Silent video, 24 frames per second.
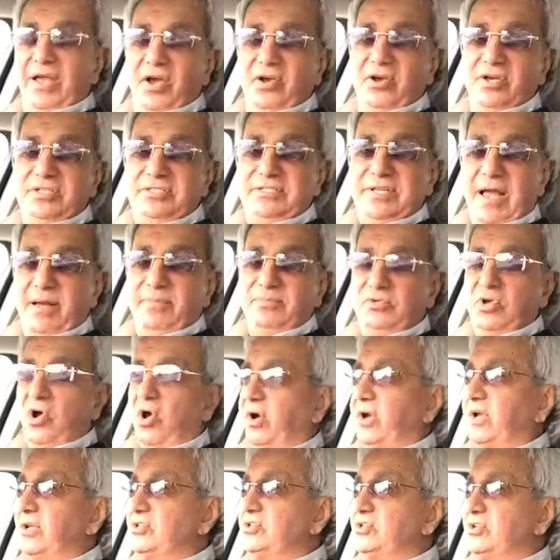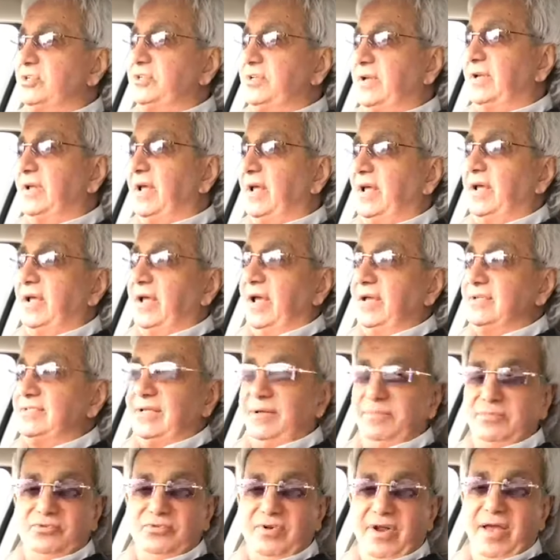a good time talking to you today as
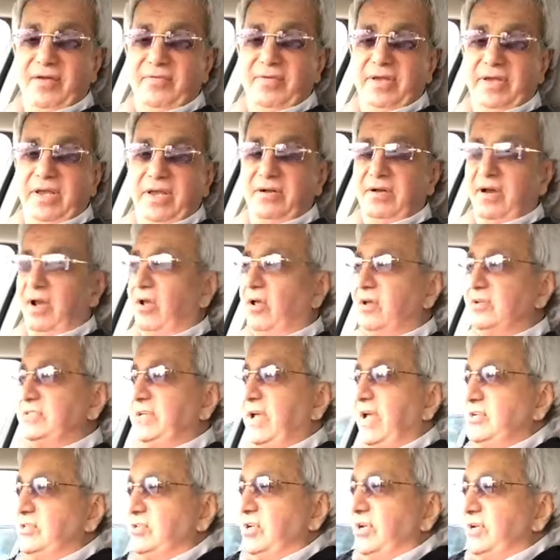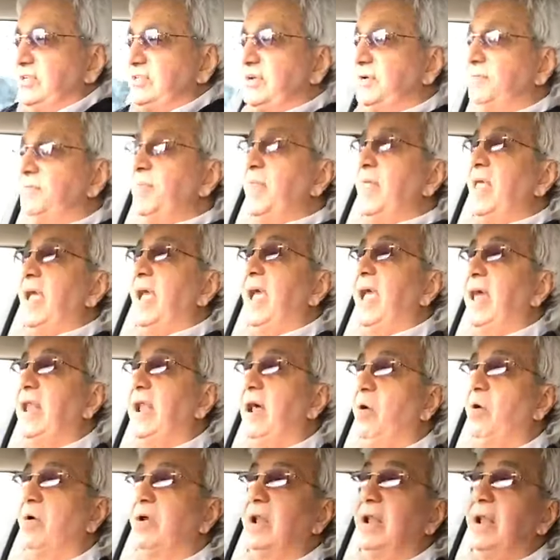I'm driving here in Los Angeles. And
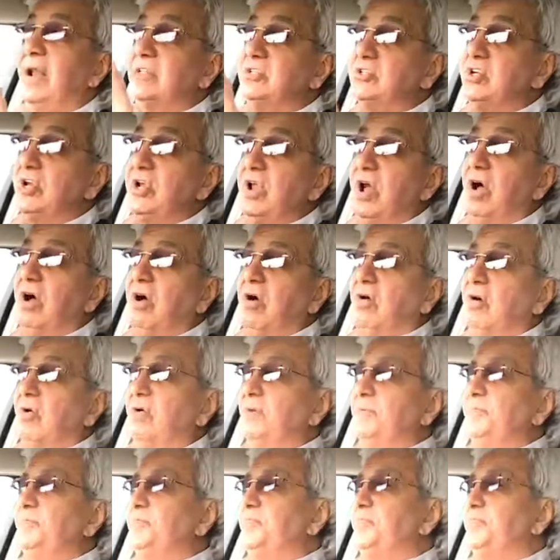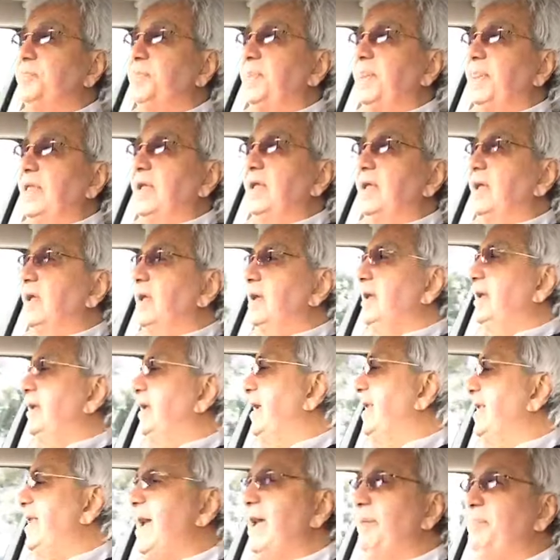I want to let you know
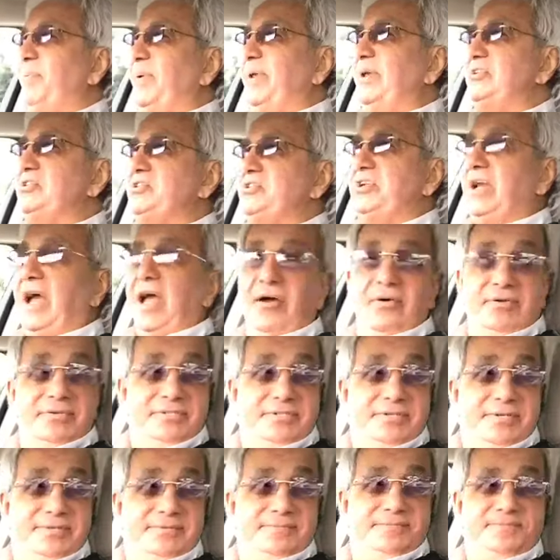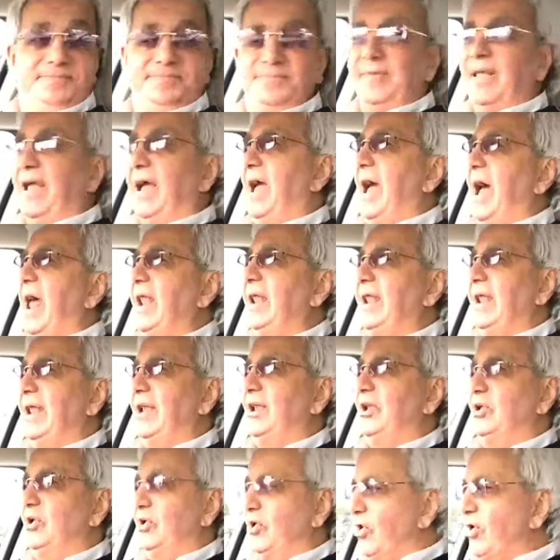can I please shout? Hey!
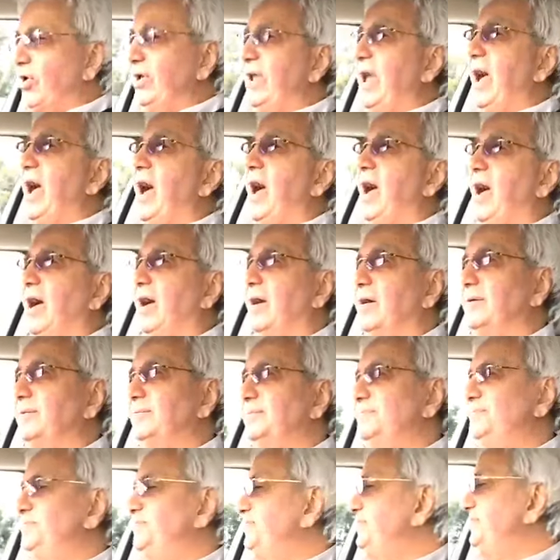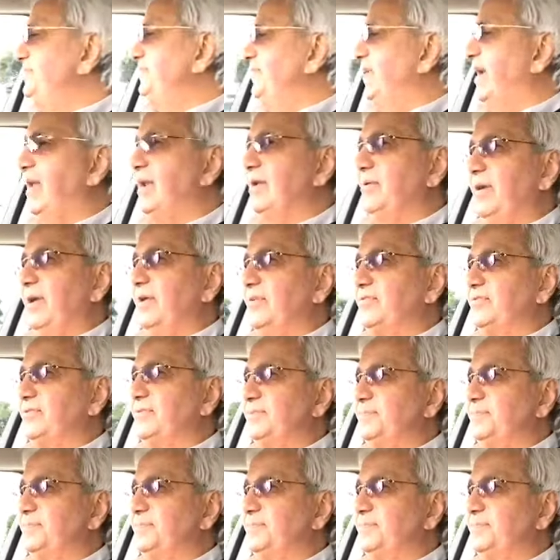Hallelujah! Anyways,